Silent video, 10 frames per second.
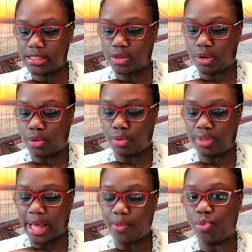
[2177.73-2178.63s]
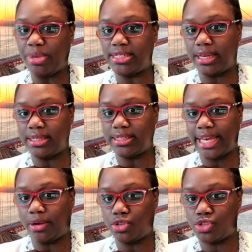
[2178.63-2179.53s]
So that will be sent
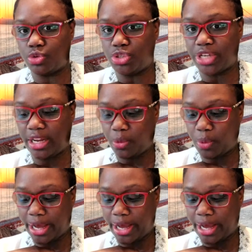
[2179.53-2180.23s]
out to Daly.